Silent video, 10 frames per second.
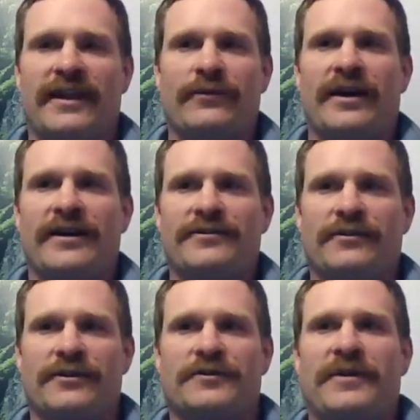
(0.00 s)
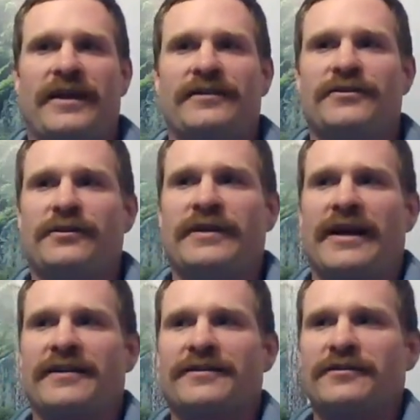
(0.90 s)
Joe's and Lakewood High School, there's
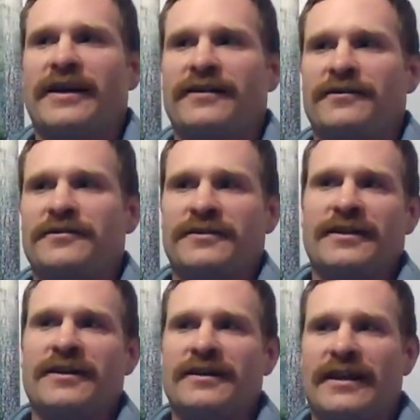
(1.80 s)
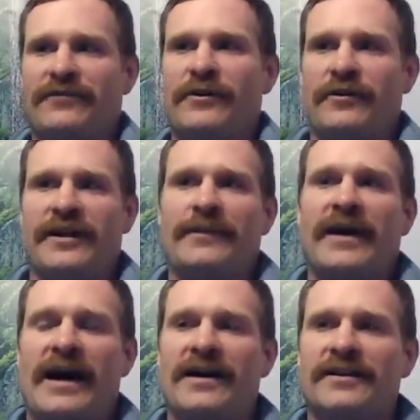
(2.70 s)
been 2 national titles. You have Notre
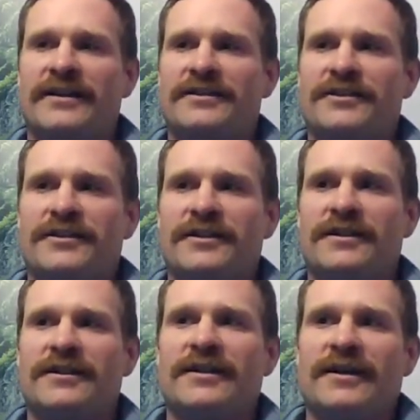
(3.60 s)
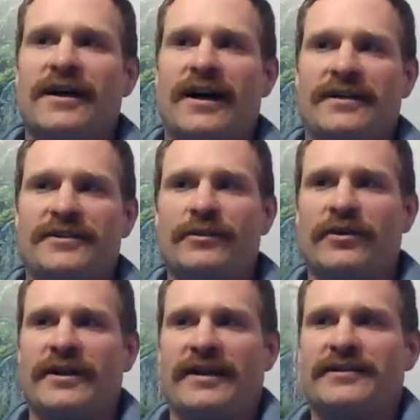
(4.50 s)
Dame College,
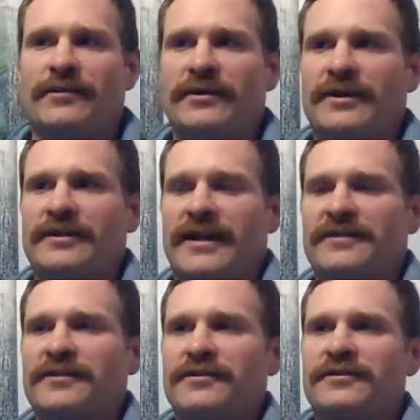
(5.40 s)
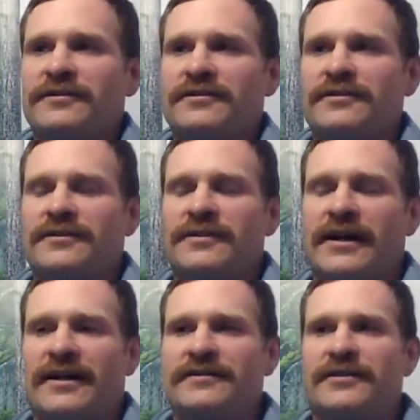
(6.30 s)
D1A double national
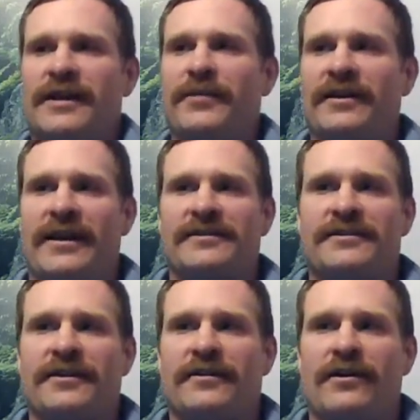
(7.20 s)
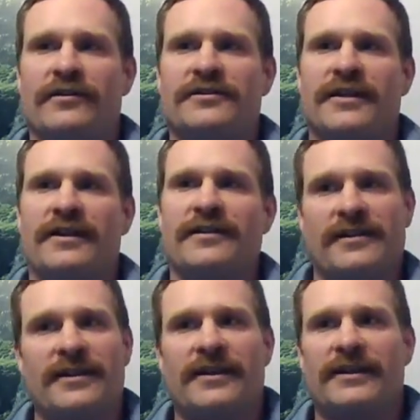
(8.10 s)
champion last year, all the state.
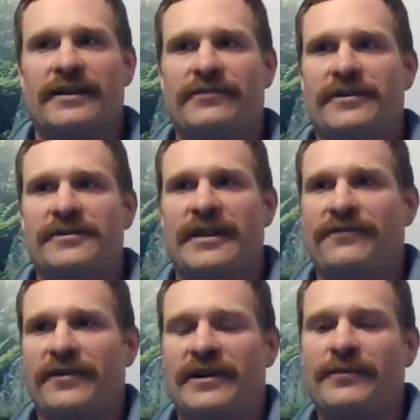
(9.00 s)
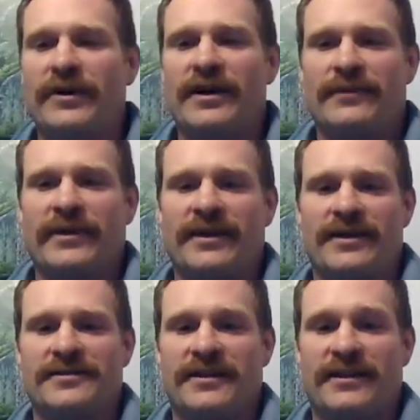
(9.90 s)
Cleveland is definitely an up-and-coming
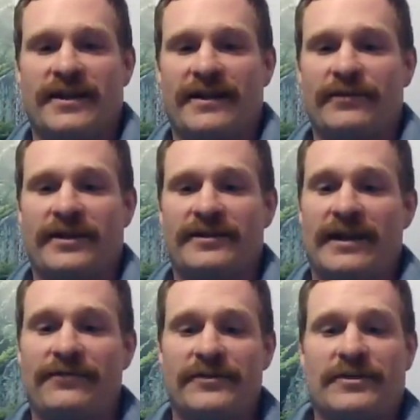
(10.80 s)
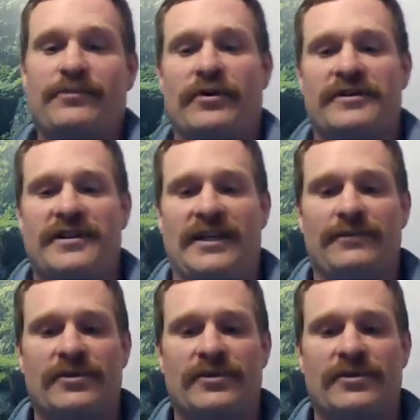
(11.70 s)
city, and we could definitely support a team.